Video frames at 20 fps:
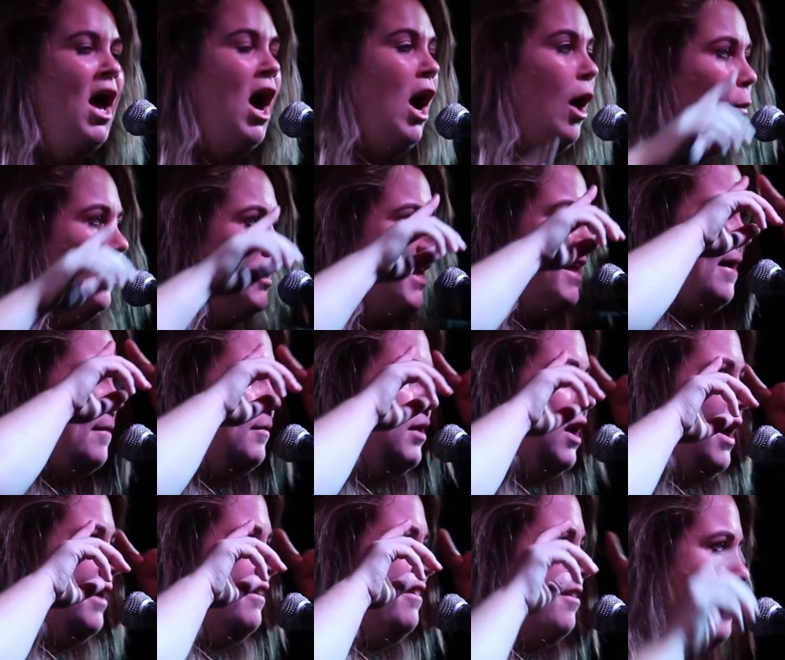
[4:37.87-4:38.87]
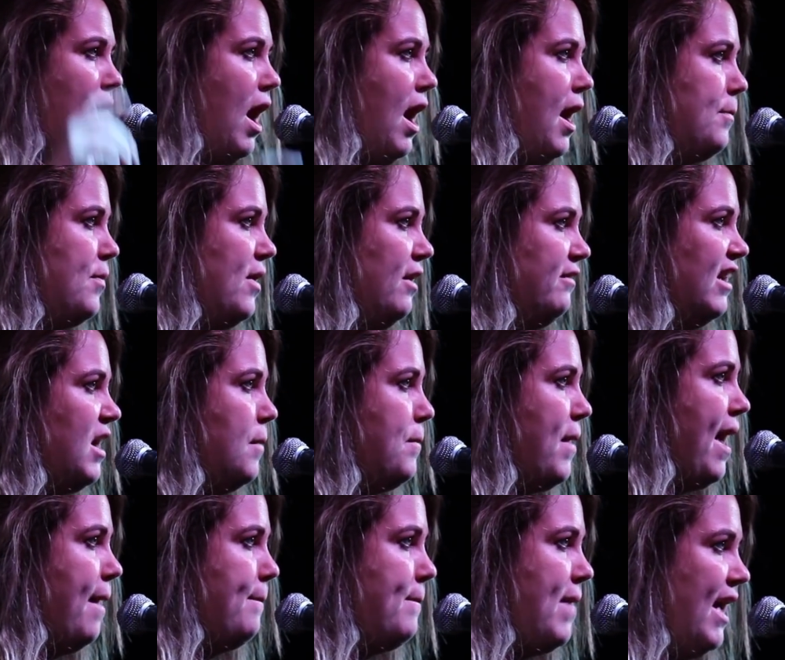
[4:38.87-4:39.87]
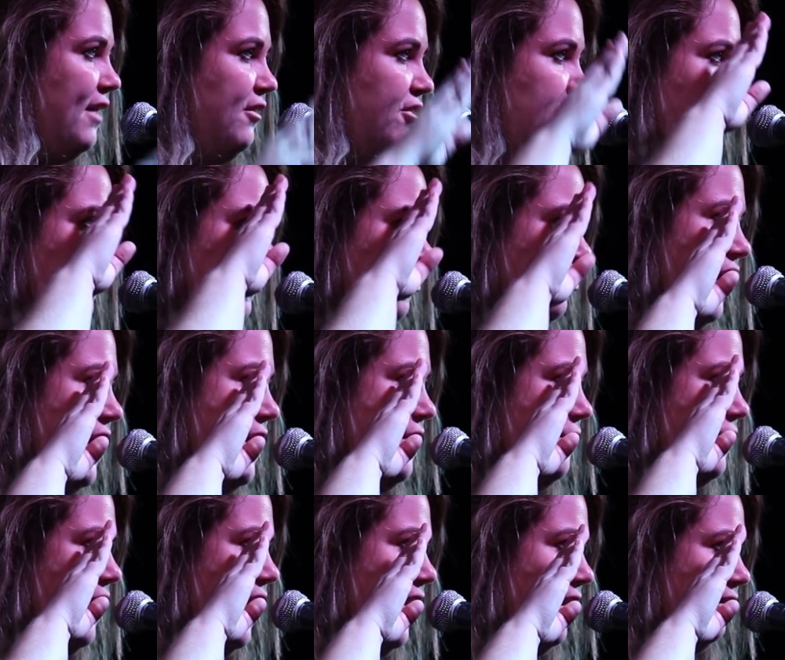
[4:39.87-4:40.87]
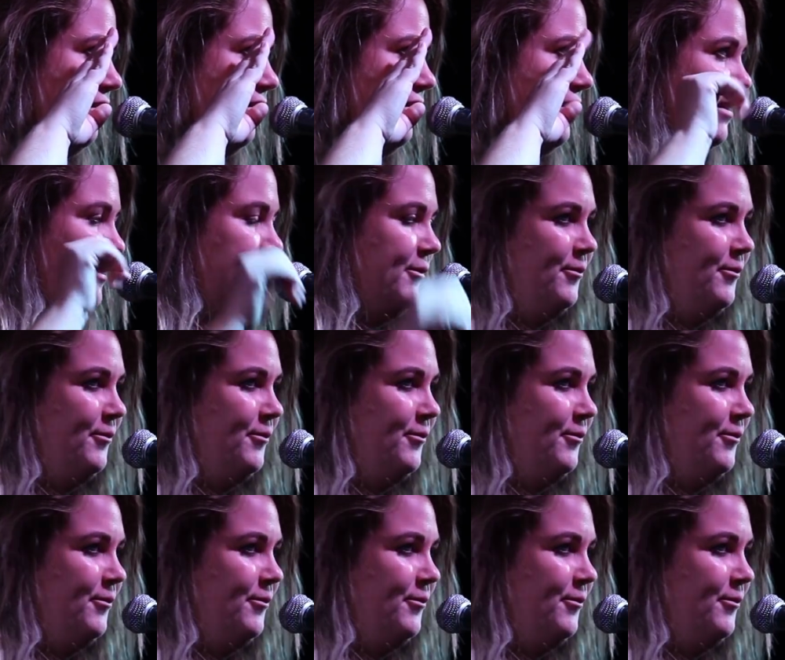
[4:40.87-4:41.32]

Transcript: I wanted them lines in my eyebrows like a bad man, so I shaved it.